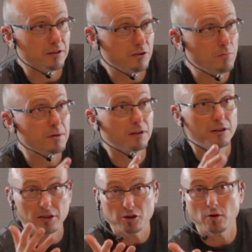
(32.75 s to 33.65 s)
New buildings,
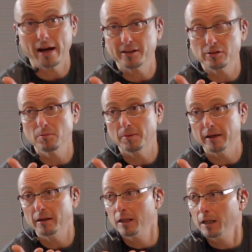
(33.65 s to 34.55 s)
they try to,
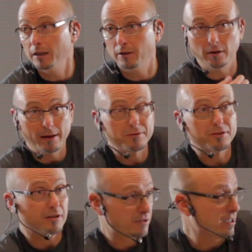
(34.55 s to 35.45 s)
but I'm a
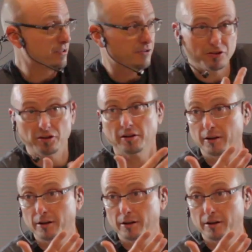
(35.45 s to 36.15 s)
sales engineer here,